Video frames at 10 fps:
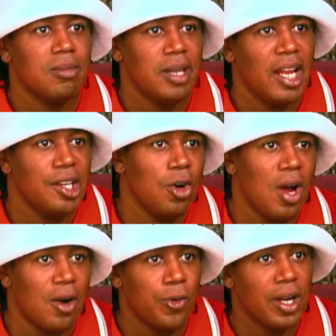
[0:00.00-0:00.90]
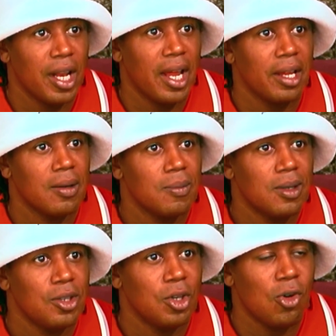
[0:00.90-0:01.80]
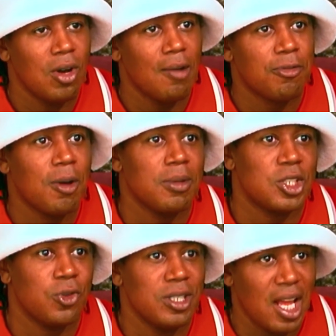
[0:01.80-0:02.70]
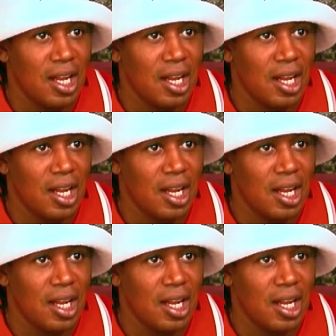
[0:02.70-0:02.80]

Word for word: They know how real I am. You know, I'm from the streets.